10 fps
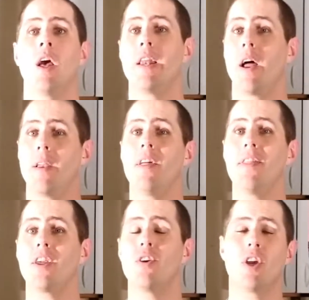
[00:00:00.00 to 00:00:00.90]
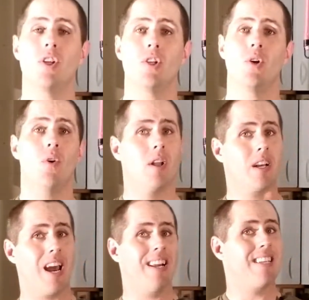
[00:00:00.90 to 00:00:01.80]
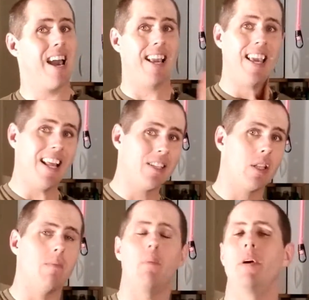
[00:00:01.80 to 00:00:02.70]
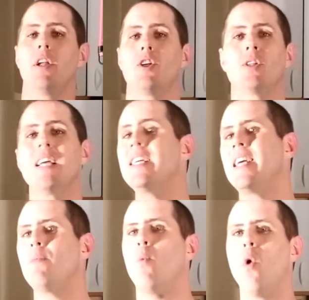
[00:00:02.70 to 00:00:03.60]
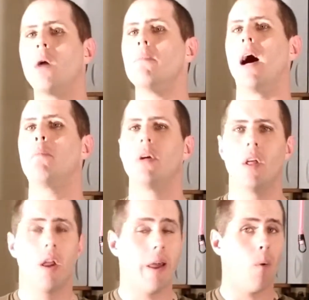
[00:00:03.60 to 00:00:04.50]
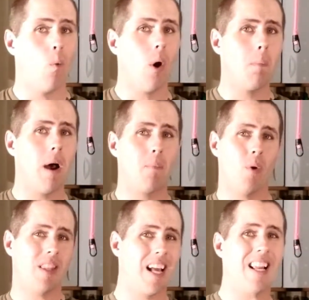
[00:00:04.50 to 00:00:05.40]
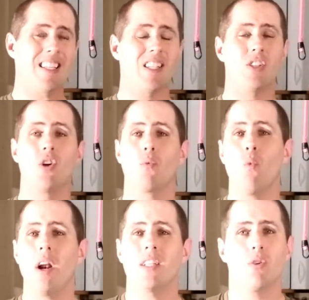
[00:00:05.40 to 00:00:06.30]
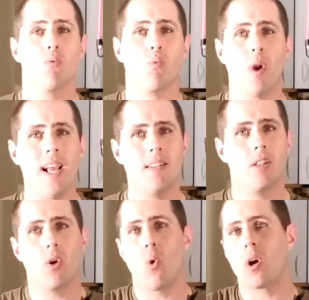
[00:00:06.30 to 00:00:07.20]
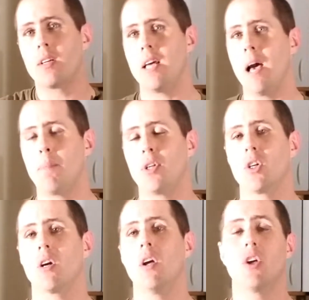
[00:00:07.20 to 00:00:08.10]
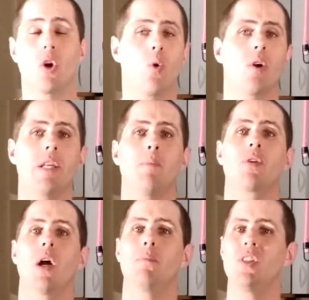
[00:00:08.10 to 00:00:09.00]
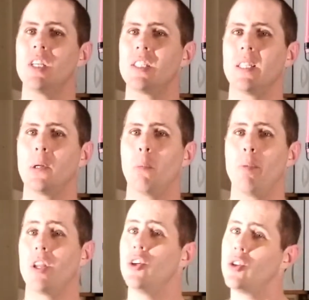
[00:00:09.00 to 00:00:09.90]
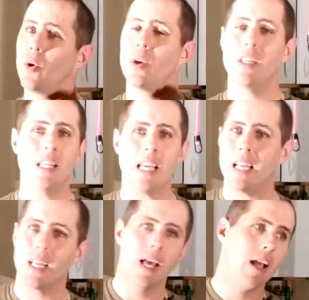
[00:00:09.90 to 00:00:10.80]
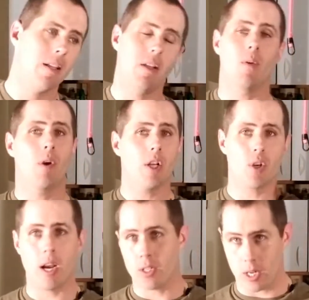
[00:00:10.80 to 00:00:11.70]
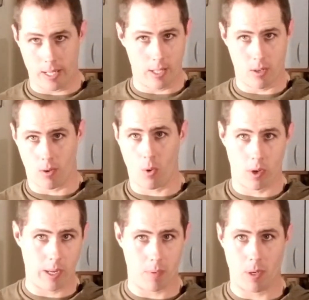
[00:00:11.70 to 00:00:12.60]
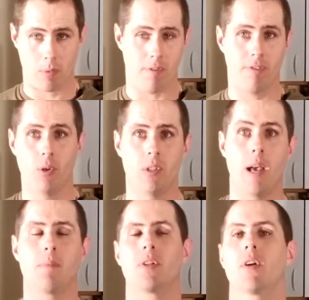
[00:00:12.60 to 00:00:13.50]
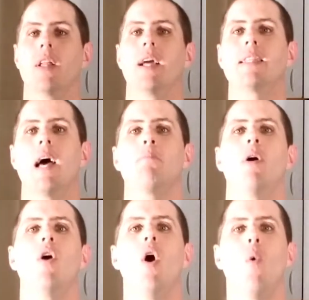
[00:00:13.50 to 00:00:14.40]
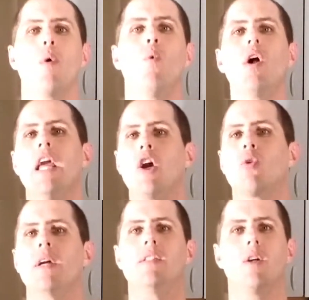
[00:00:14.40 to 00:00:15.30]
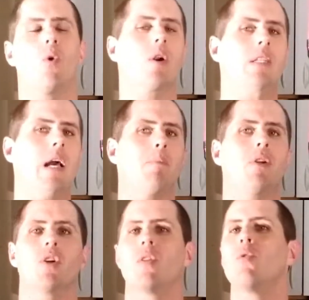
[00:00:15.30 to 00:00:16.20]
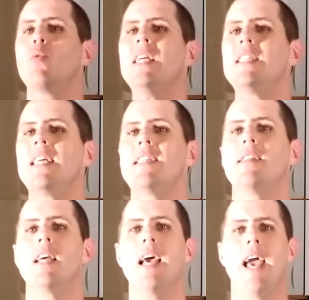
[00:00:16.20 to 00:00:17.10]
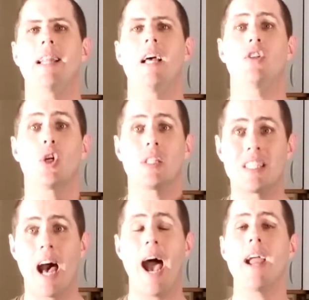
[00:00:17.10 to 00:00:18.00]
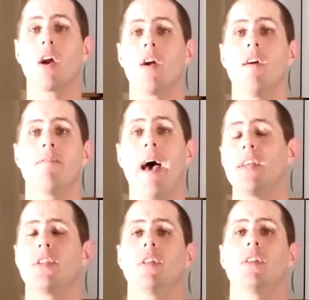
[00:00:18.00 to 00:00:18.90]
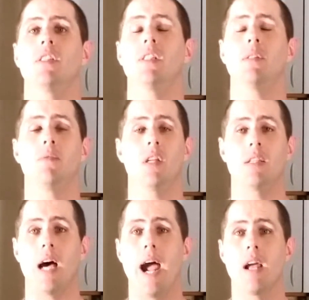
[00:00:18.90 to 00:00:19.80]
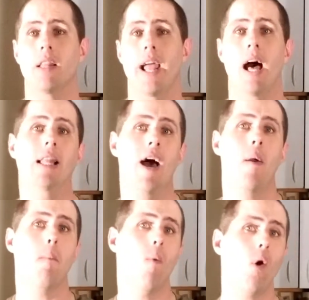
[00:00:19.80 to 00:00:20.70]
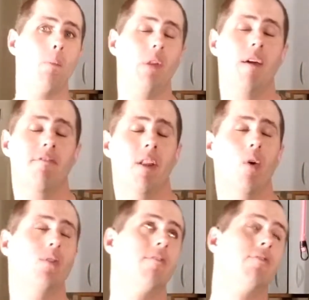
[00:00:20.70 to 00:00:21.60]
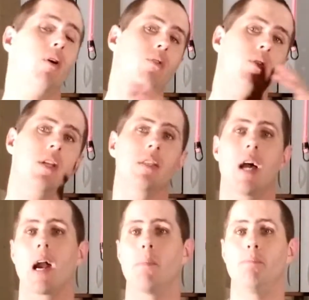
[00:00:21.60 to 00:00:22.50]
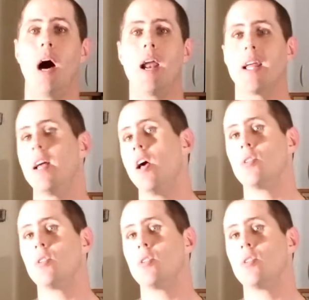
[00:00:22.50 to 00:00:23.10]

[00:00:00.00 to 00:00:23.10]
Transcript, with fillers: Now, another thing you can do, kind of tying into the mobility drills, is a warm-up. Now, warm-up, what that is, is you're wanting to raise the core temperature, your core temperature up just a little bit. You don't need, you know, we're not trying to, trying to get your core temperature up to flu temperature or anything like that, but we want to increase the core temperature. The reason is, is it allows your entire vascular system to dilate, allowing more blood flow to flow through the entire body.